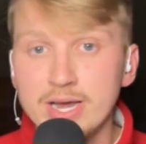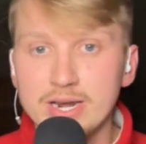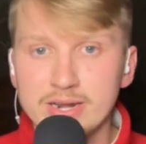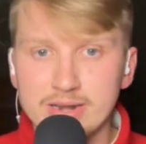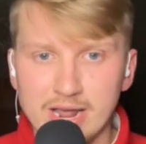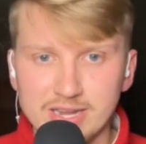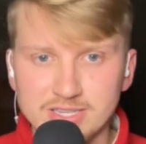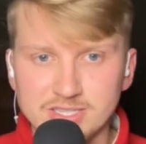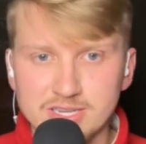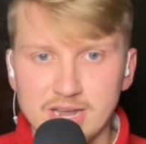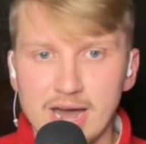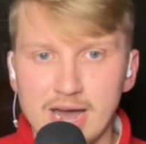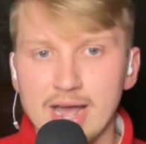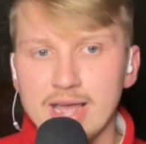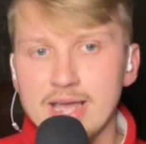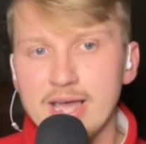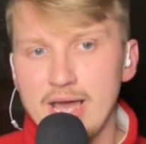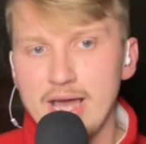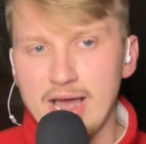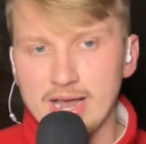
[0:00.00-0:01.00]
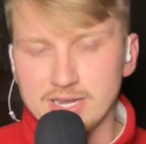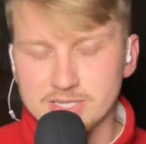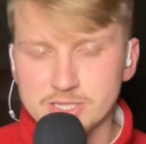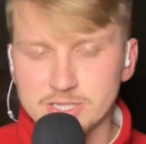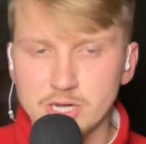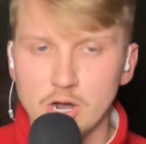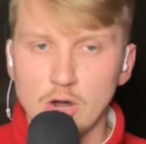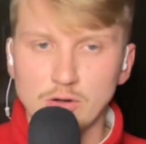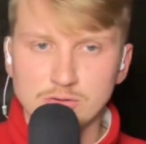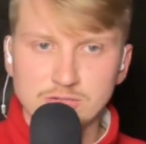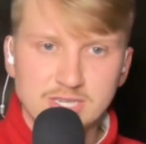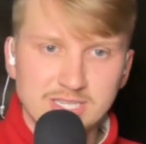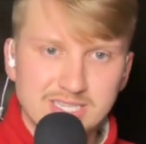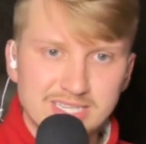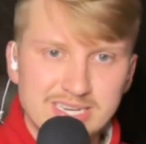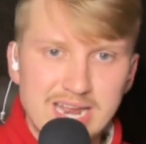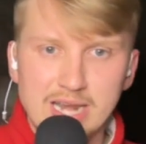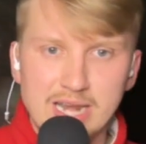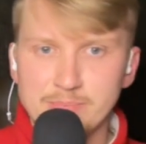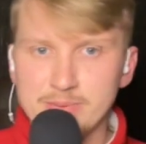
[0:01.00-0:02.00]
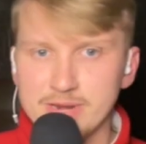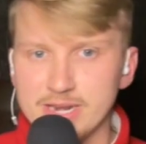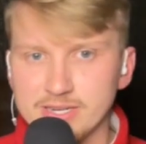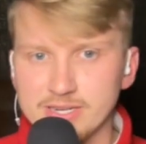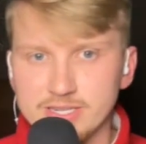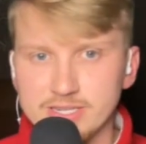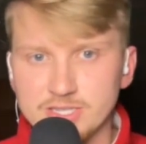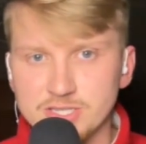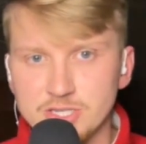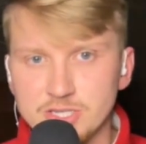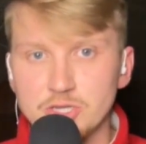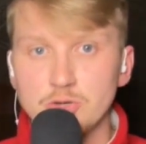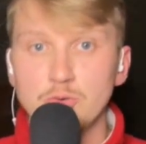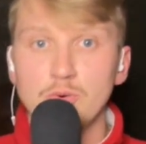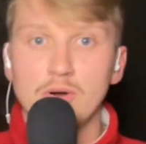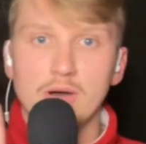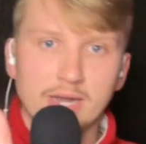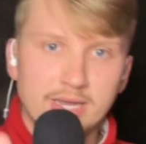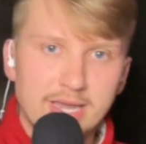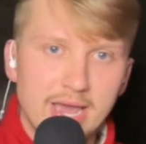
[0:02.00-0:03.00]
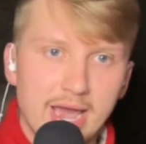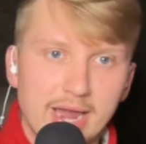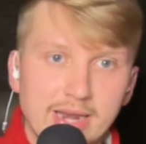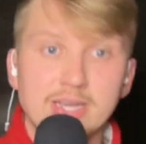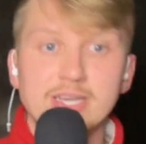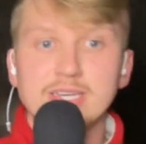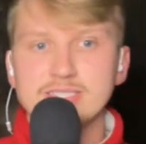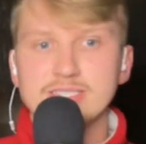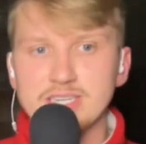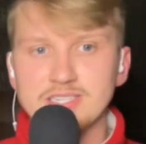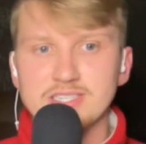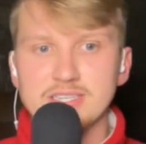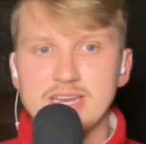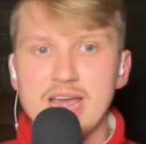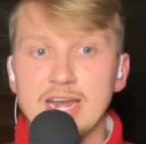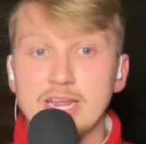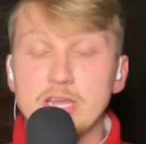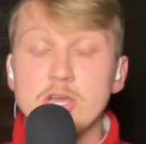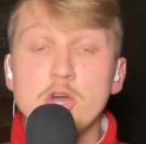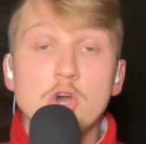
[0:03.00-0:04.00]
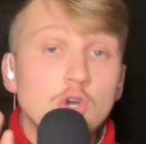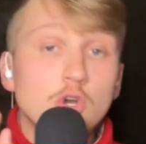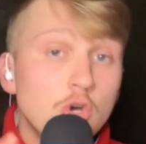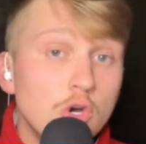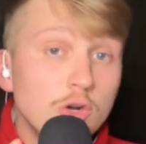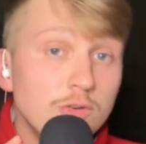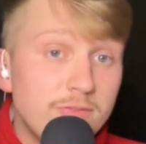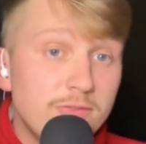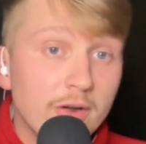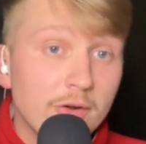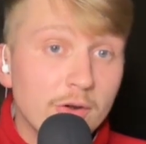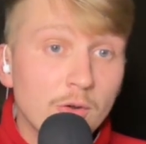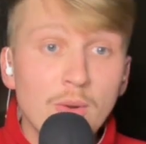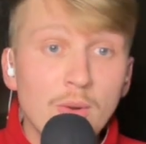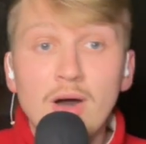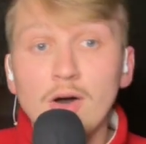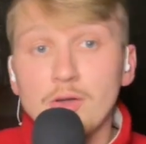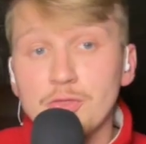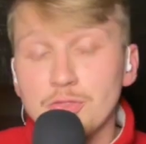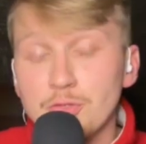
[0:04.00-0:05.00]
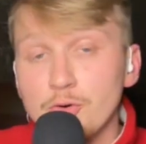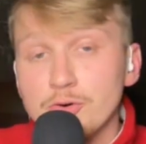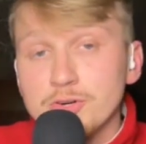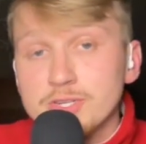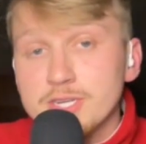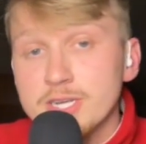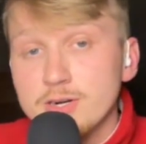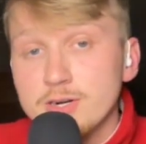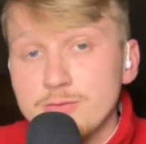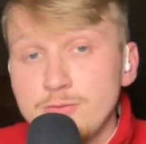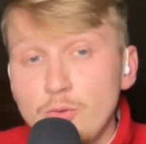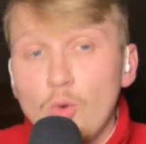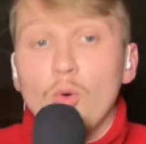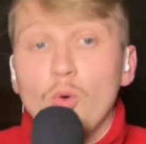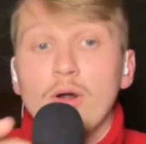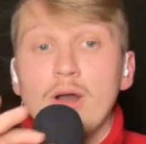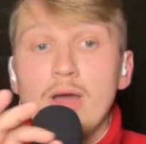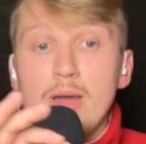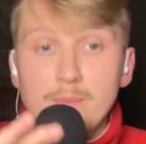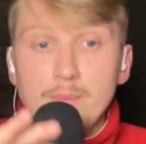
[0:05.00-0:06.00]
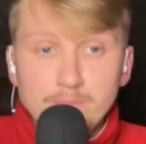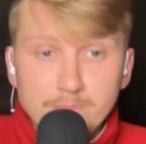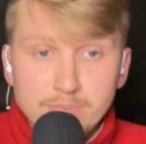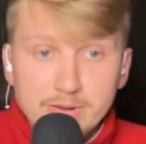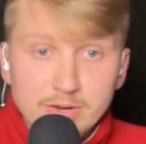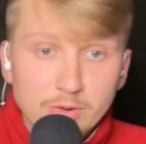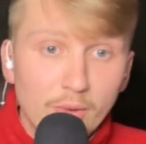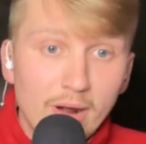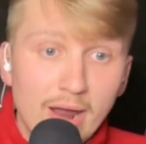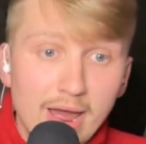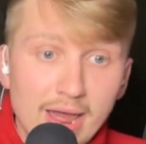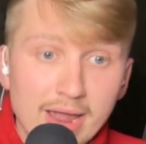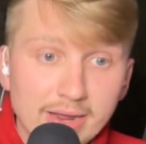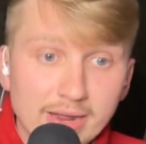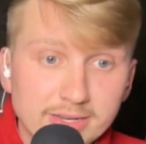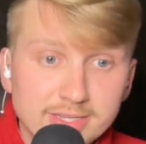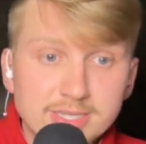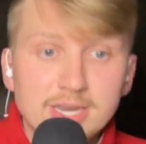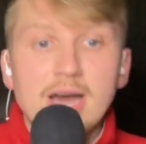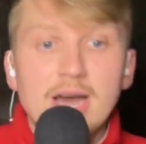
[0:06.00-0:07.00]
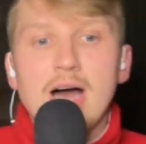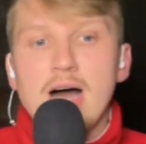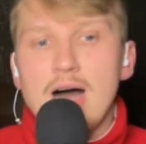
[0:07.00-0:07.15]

Nice guy. Has to go. Cincinnati beating TCU. Again, Cincinnati could very well at 13-4 be ranked.